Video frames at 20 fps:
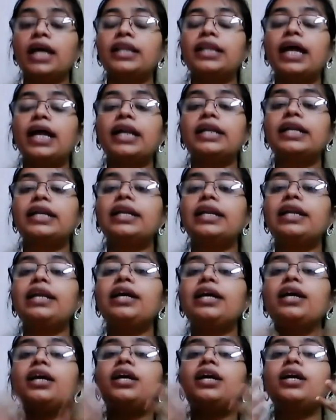that
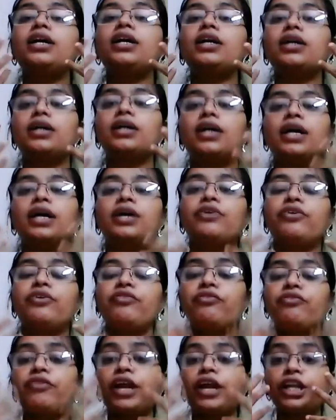clear,
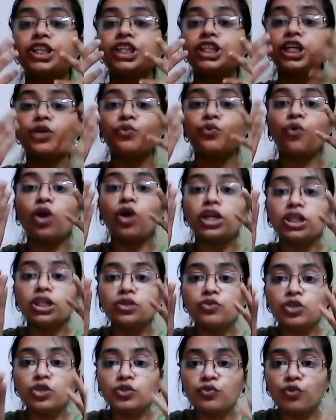refreshing
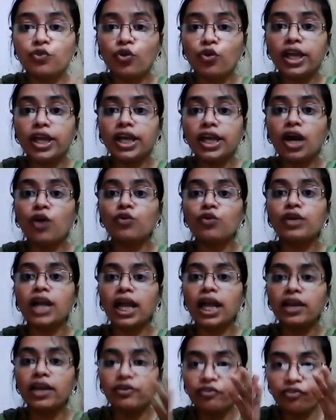water was flowing out
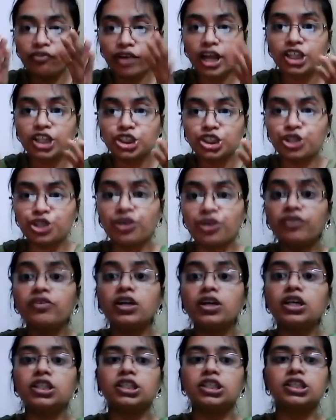like fresh
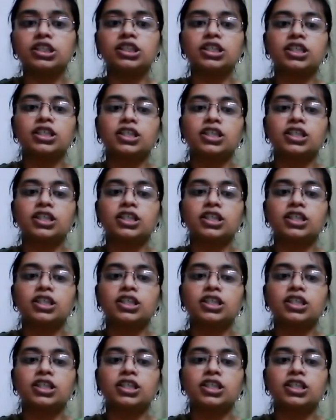rivers,